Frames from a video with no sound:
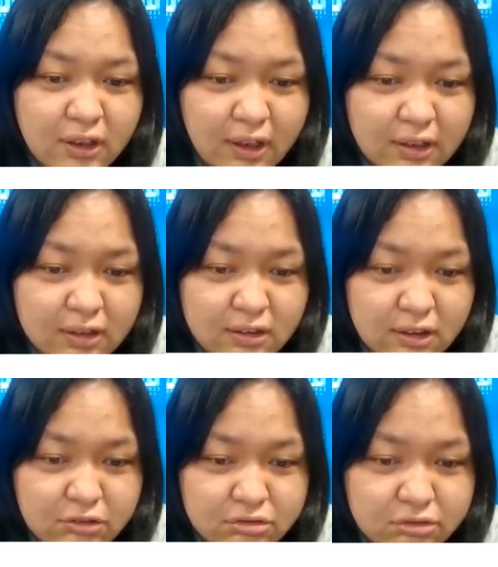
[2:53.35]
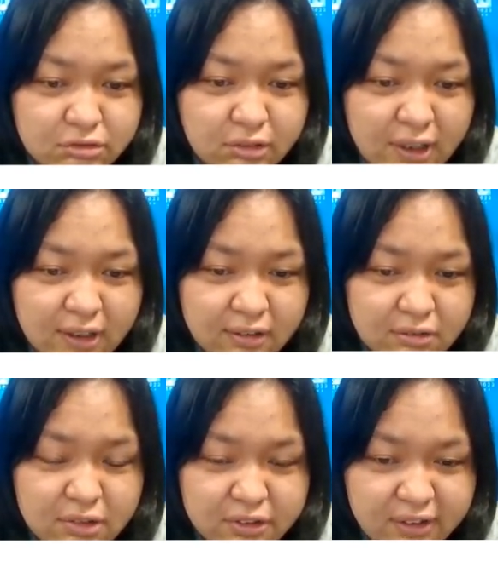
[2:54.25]
and the wireless
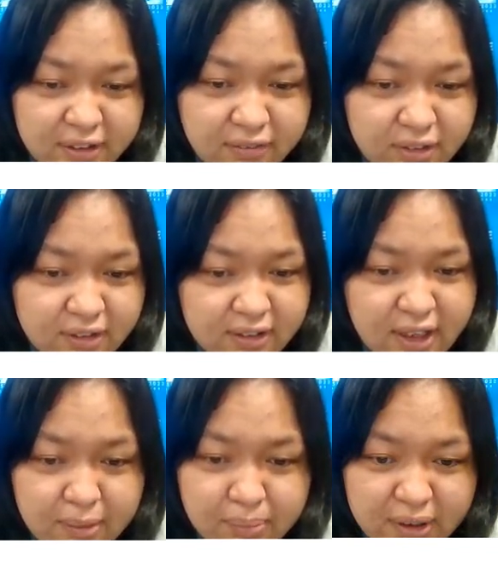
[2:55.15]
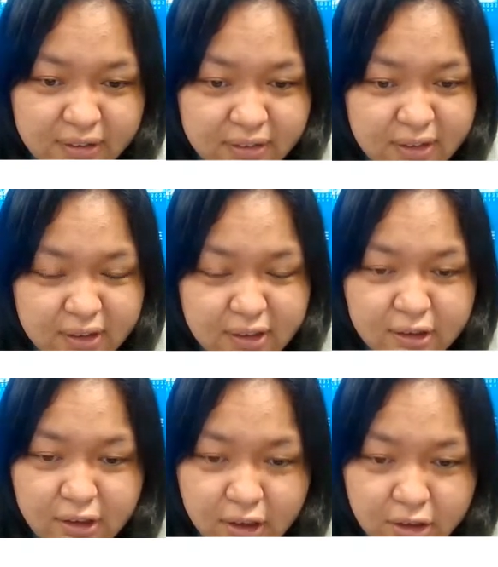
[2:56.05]
receivers can place
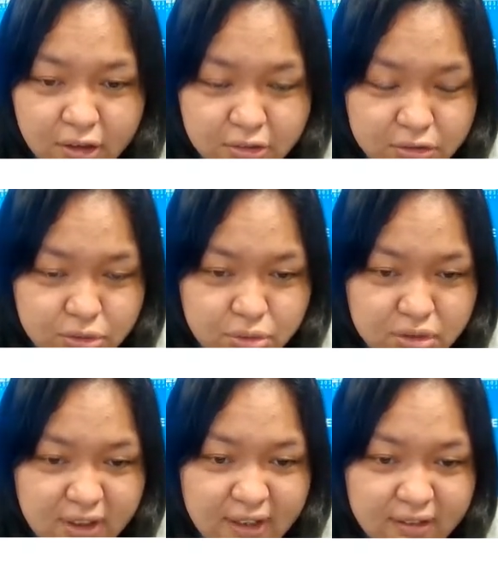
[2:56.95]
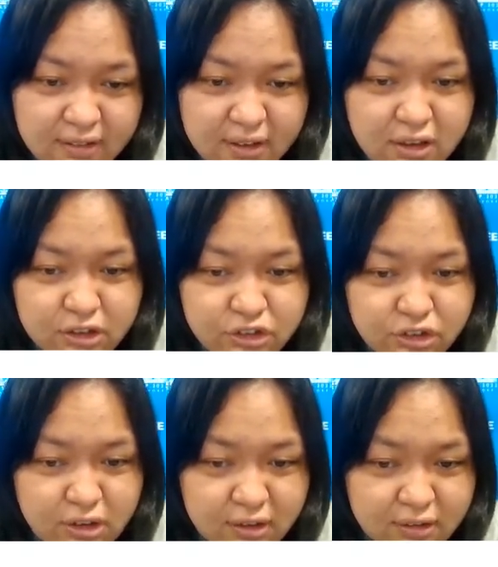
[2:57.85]
close to the ANC
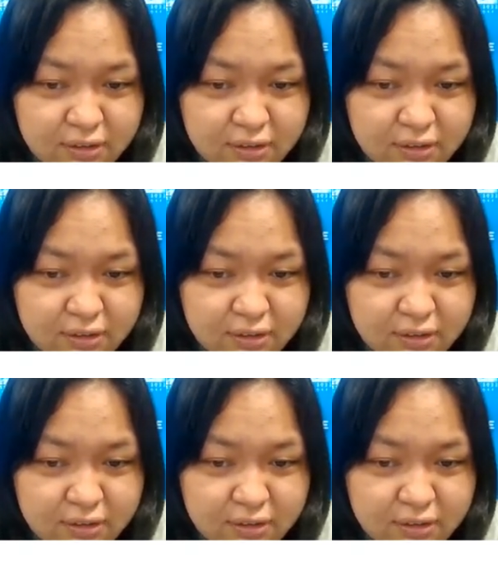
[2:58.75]
controllers.